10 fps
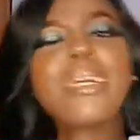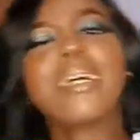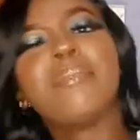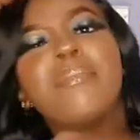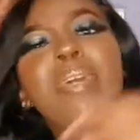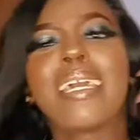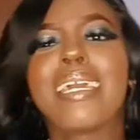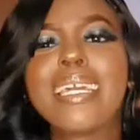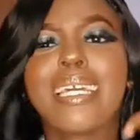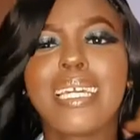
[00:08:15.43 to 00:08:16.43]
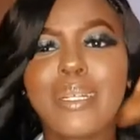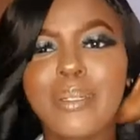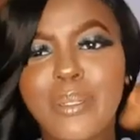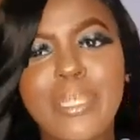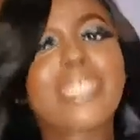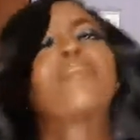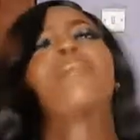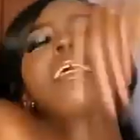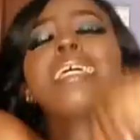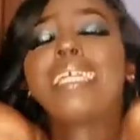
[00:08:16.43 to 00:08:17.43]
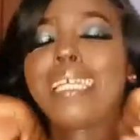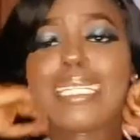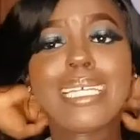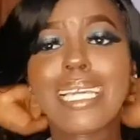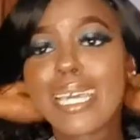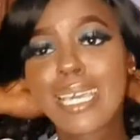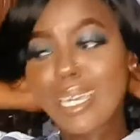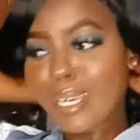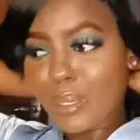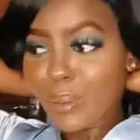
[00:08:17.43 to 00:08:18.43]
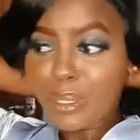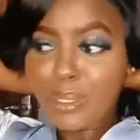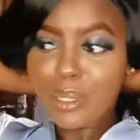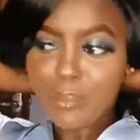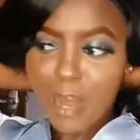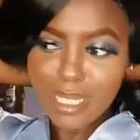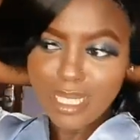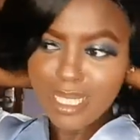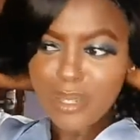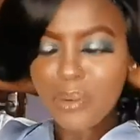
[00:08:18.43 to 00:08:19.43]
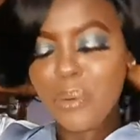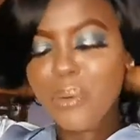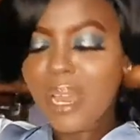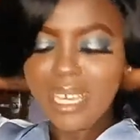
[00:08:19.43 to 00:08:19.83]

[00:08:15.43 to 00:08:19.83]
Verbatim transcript: at me. Who is me? You're not about to know who I